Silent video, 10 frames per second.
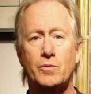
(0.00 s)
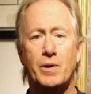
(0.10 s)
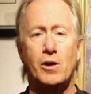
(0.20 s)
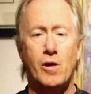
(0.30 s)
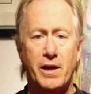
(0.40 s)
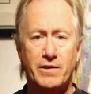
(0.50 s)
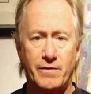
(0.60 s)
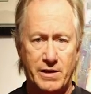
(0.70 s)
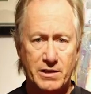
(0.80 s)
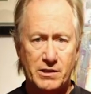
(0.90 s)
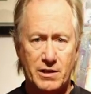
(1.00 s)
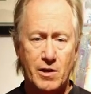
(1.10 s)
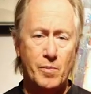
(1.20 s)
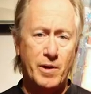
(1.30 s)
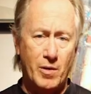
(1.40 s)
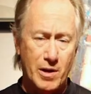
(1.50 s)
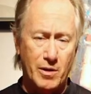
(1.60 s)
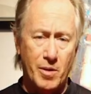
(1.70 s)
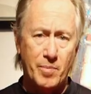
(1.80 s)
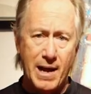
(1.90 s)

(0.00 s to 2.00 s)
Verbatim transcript: this would be go like this, and there would be one on the